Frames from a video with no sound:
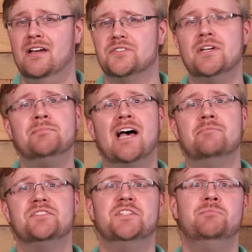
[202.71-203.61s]

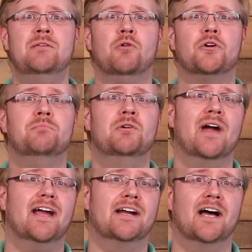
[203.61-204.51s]
Sometimes these people could be
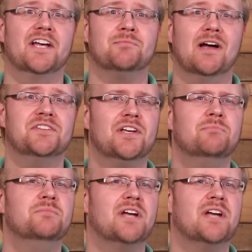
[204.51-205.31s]
recognized by some